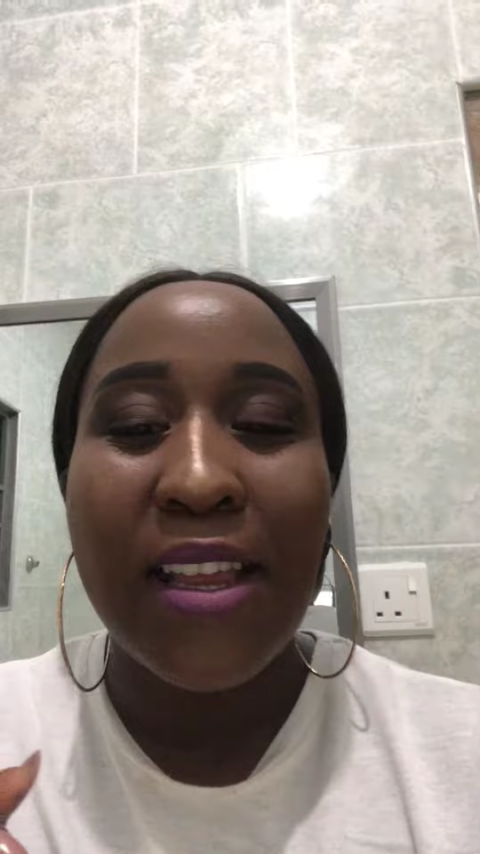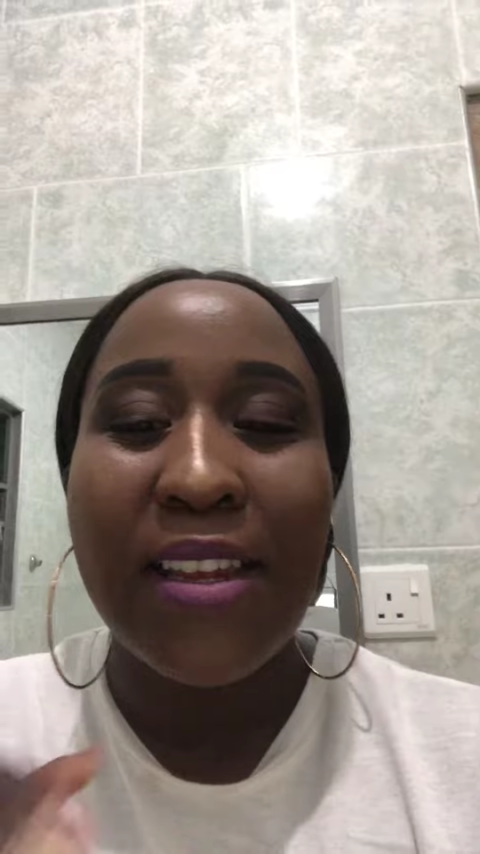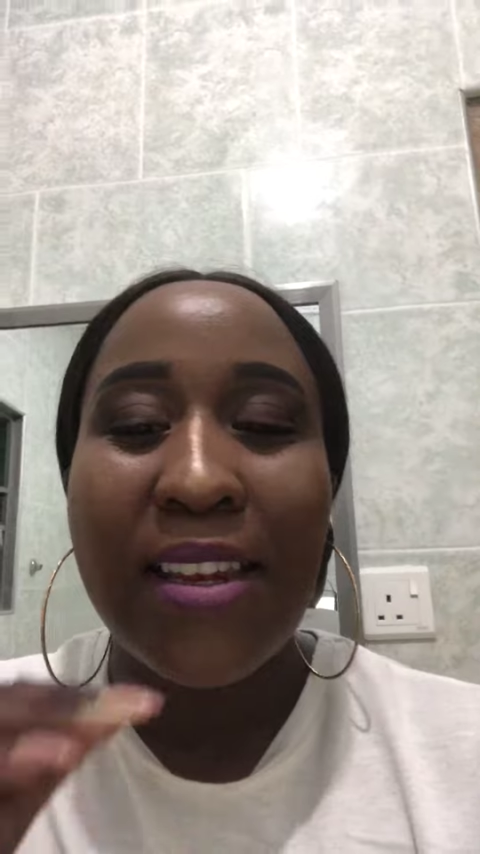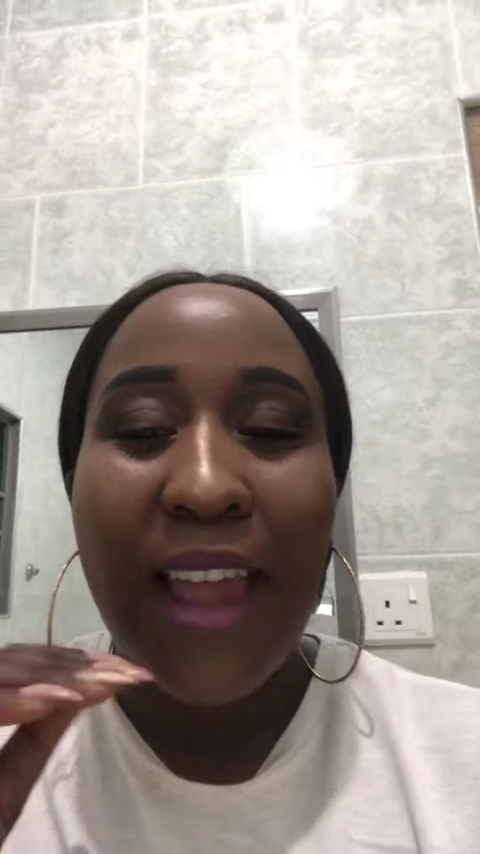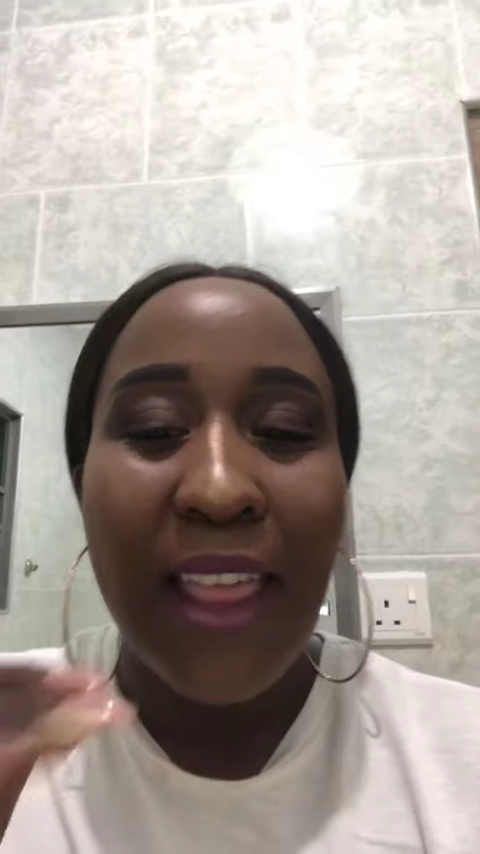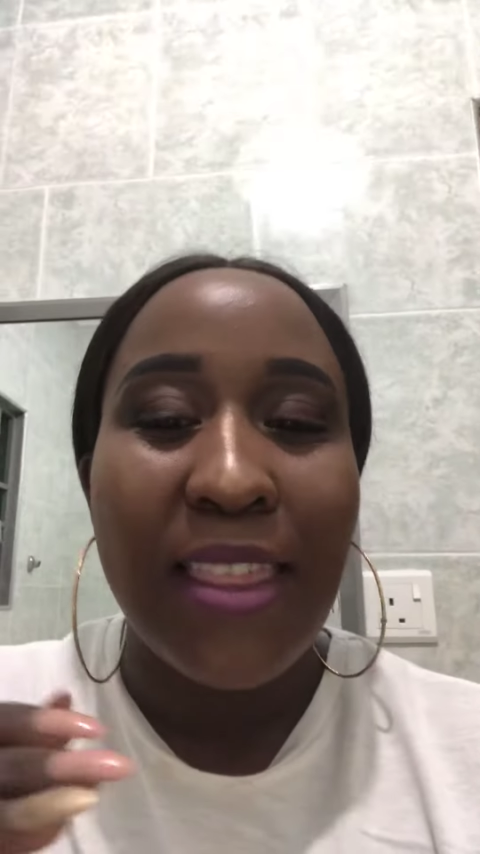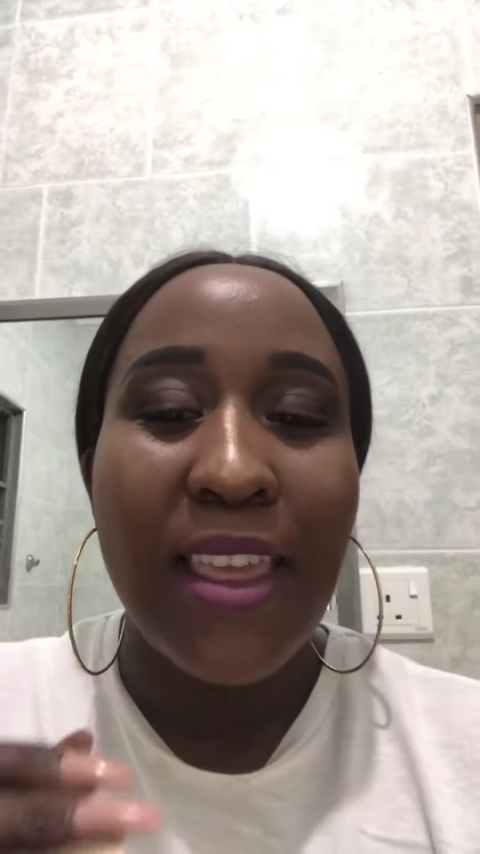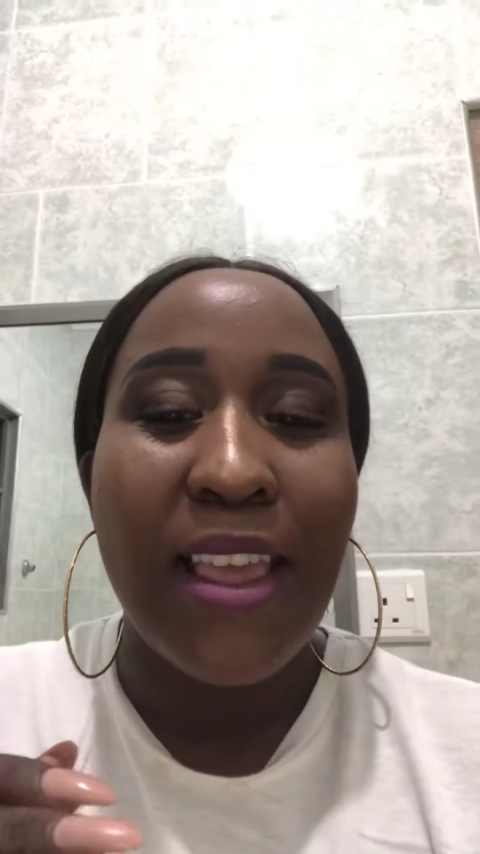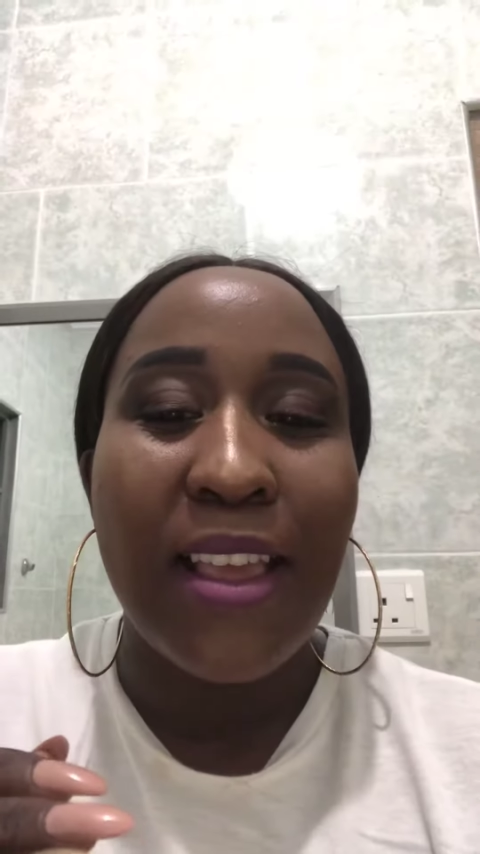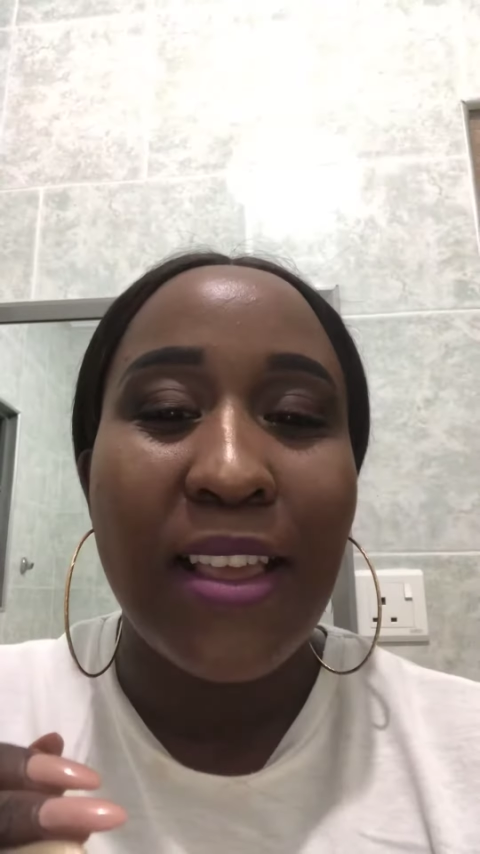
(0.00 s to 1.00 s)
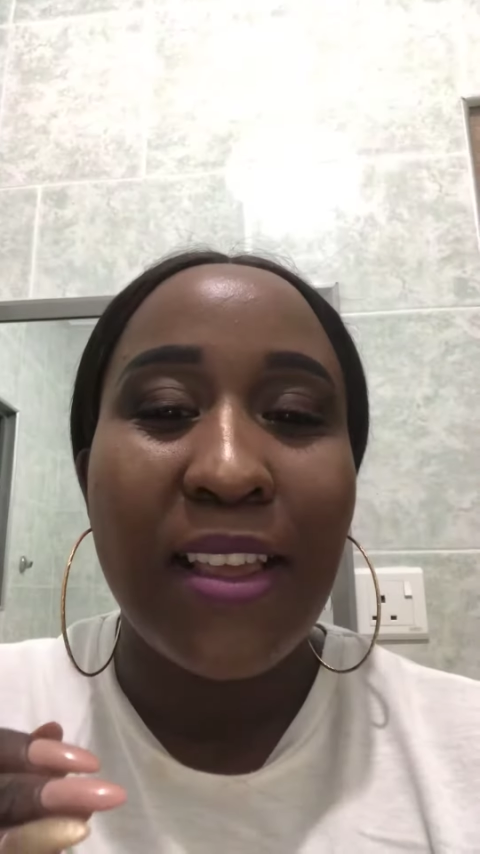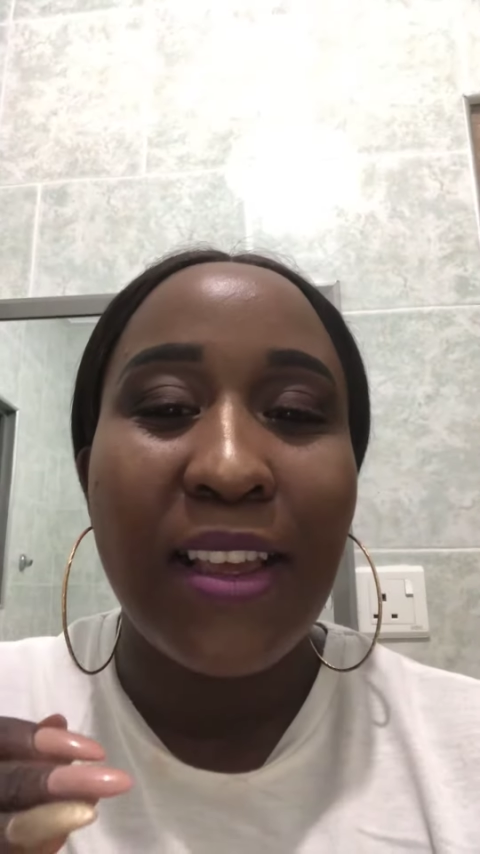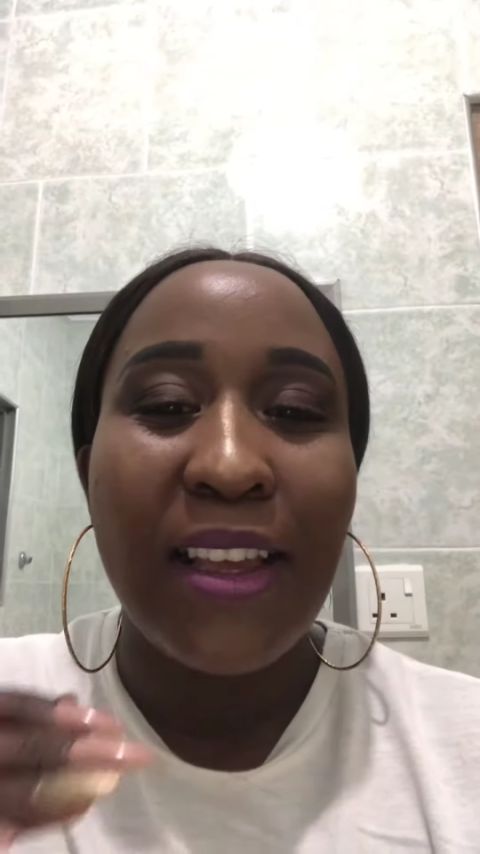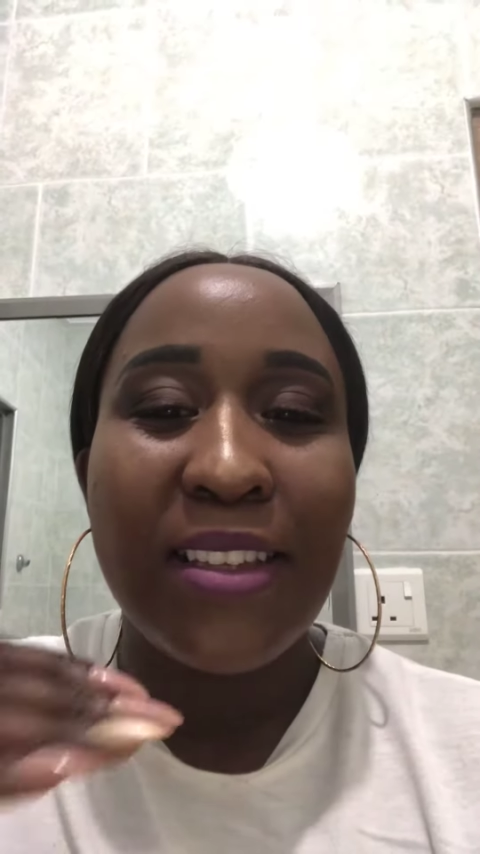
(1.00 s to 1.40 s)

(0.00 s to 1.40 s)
nothing